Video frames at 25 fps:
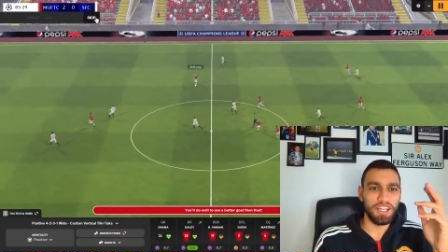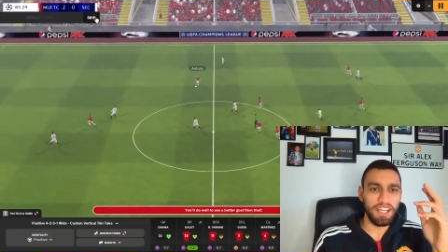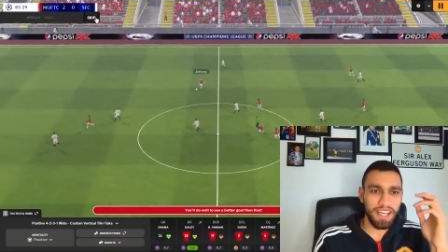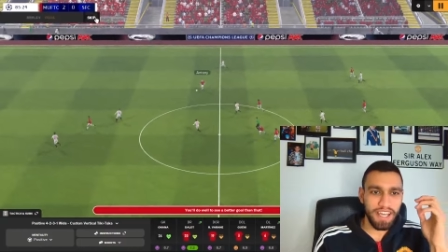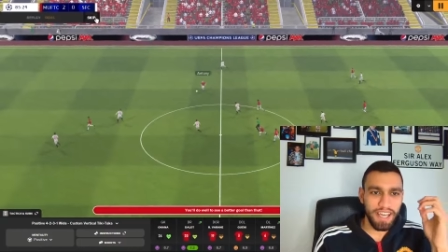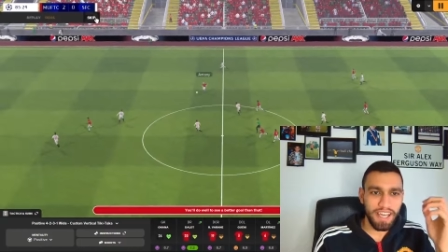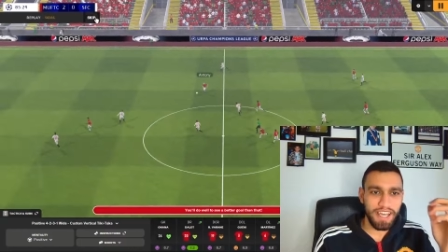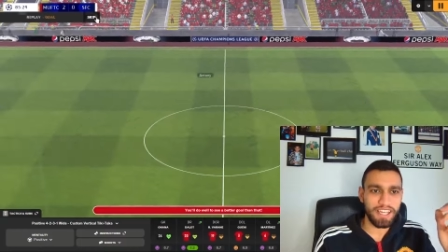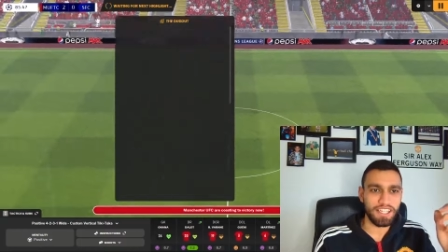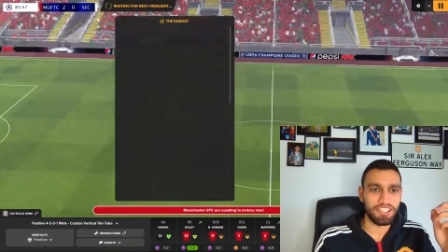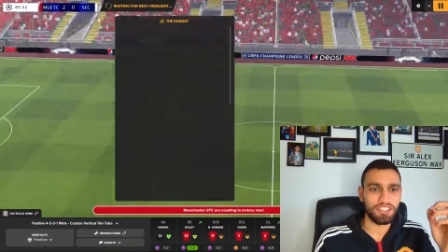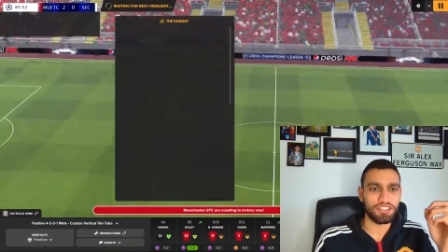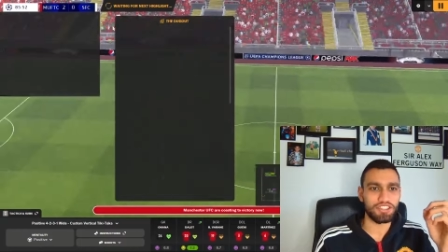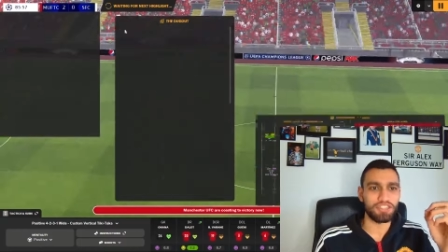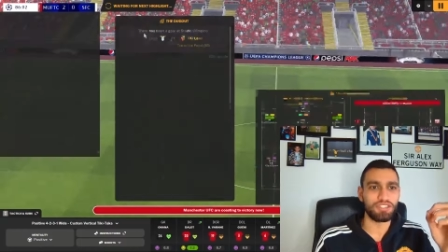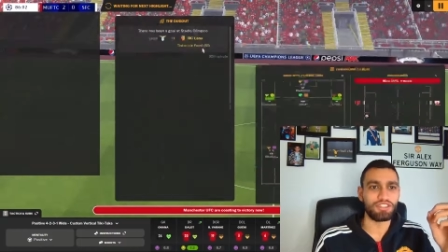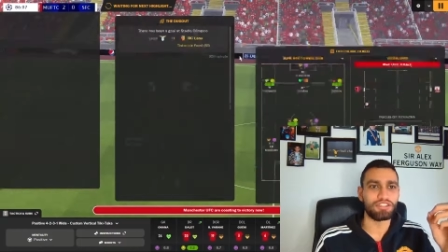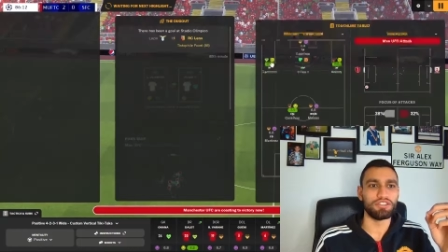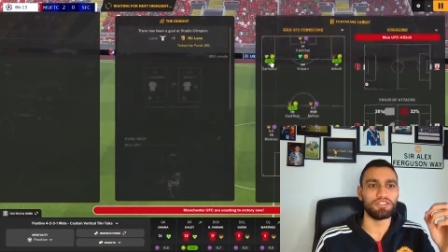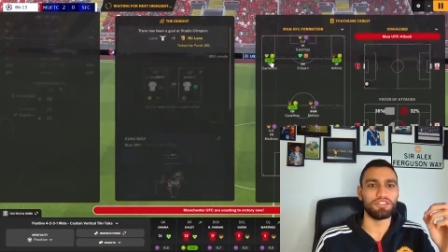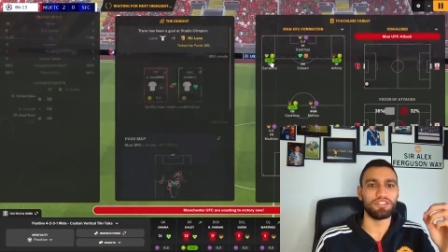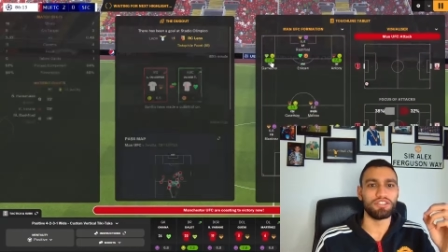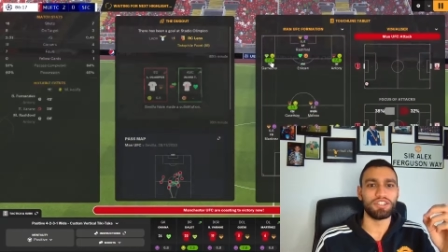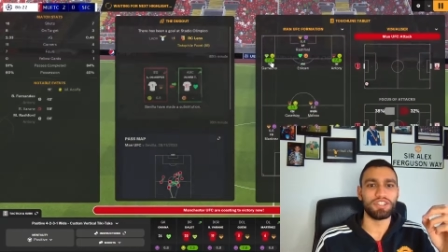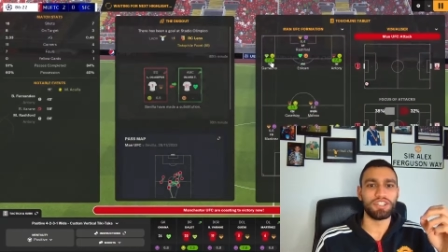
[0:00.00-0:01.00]

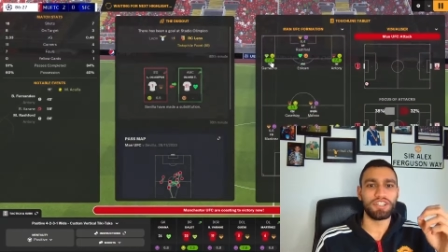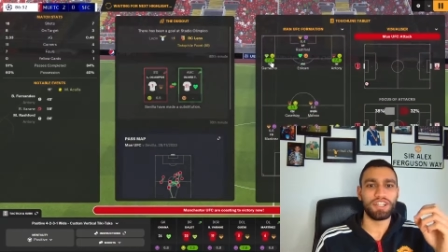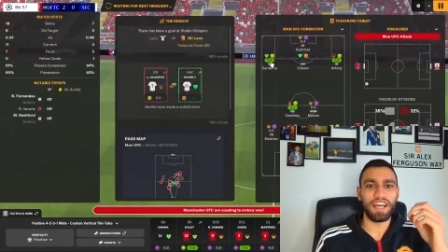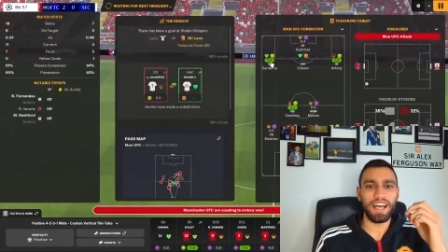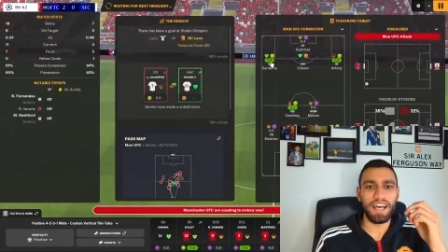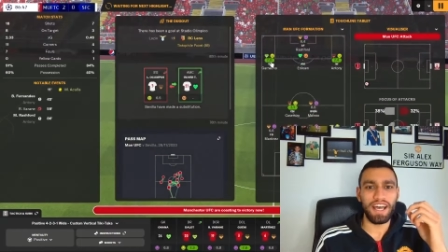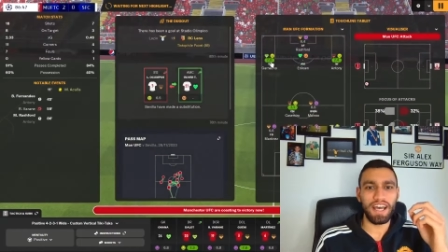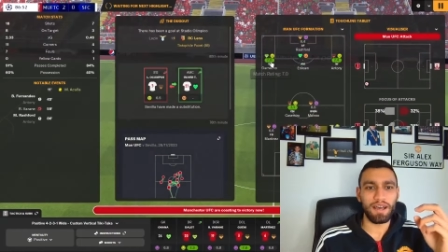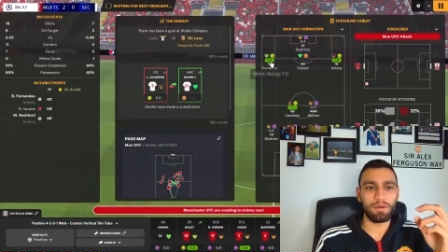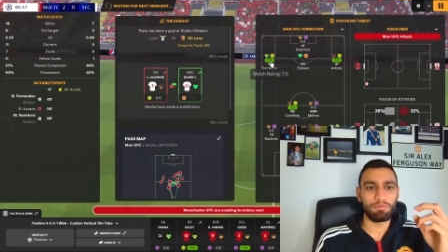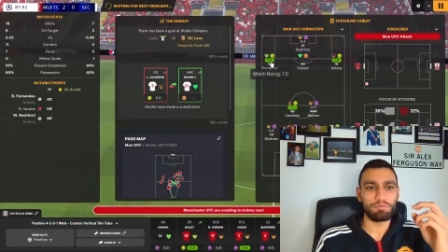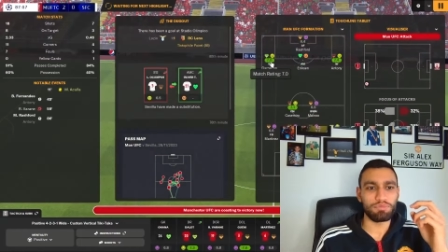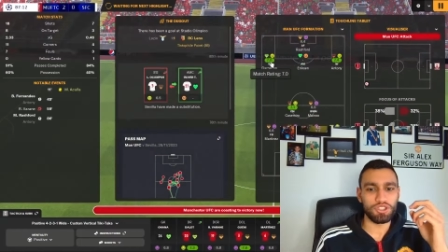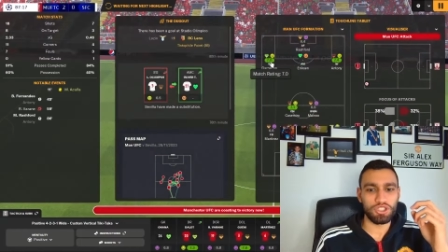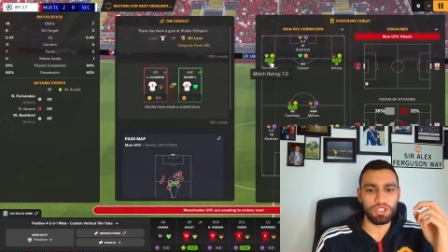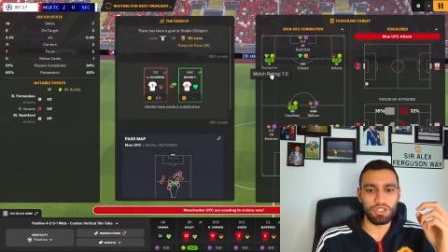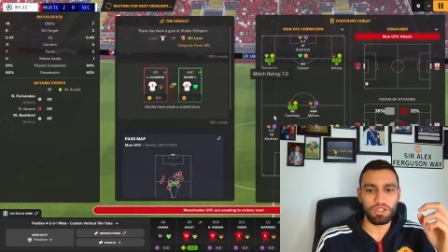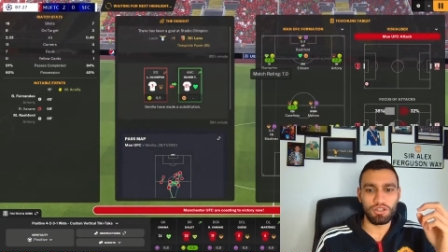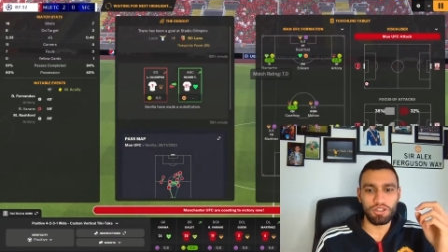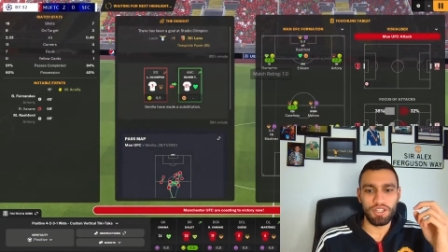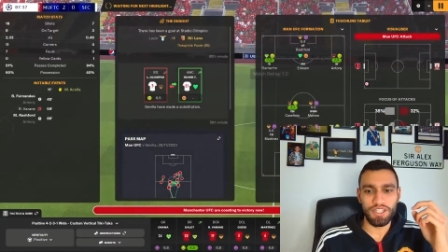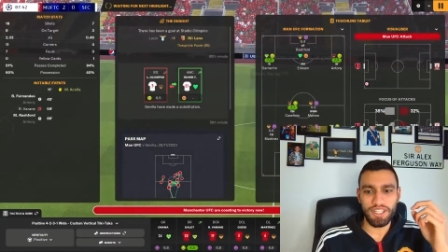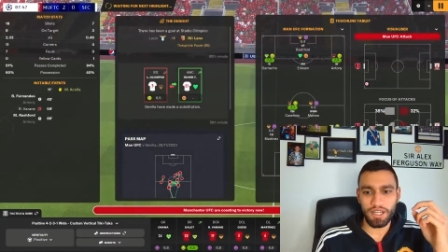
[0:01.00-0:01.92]
Excellent. Absolutely